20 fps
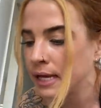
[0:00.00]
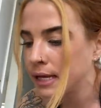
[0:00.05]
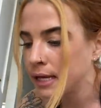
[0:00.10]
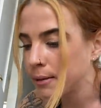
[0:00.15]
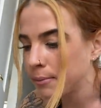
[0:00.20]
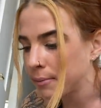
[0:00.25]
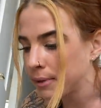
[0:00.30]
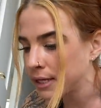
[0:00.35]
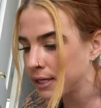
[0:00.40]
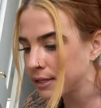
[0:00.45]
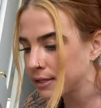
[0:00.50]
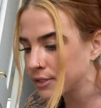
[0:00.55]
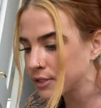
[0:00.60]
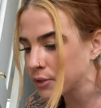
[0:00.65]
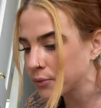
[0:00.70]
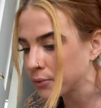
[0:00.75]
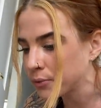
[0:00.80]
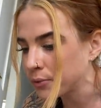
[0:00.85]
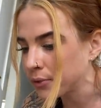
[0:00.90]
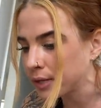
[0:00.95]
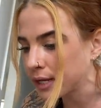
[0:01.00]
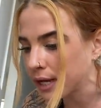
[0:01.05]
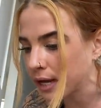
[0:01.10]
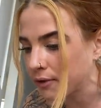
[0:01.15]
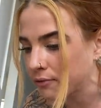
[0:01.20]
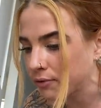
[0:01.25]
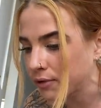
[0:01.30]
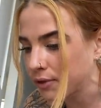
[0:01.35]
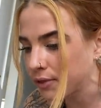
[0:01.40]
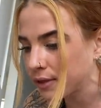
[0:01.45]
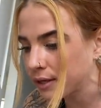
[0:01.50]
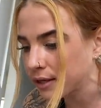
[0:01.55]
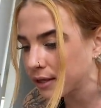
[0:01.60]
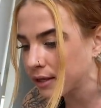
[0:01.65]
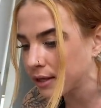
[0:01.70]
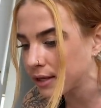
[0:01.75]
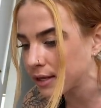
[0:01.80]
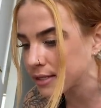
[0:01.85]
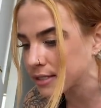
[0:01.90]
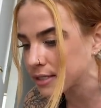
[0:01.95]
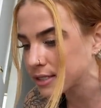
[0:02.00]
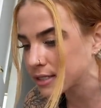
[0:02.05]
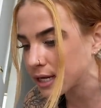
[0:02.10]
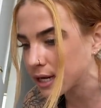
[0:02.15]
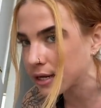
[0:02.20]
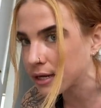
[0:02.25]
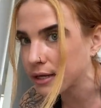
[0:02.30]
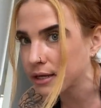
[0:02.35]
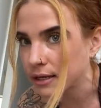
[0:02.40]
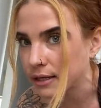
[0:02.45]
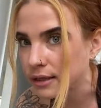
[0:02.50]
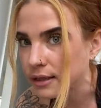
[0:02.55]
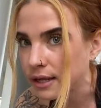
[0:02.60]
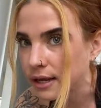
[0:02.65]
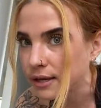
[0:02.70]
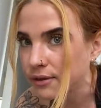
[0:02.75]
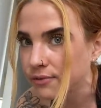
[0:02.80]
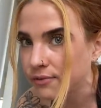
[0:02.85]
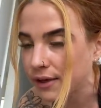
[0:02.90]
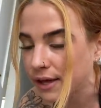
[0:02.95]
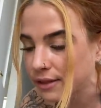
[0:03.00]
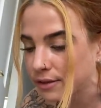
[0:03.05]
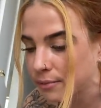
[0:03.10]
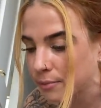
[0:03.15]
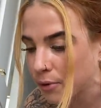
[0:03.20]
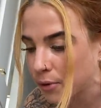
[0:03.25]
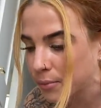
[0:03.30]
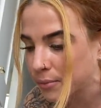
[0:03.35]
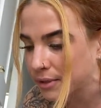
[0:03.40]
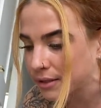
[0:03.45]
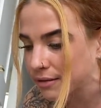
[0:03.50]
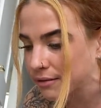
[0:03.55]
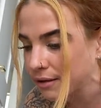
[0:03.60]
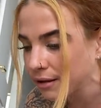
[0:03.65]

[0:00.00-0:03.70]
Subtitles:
My nails are ruining everything aesthetic in life at the moment.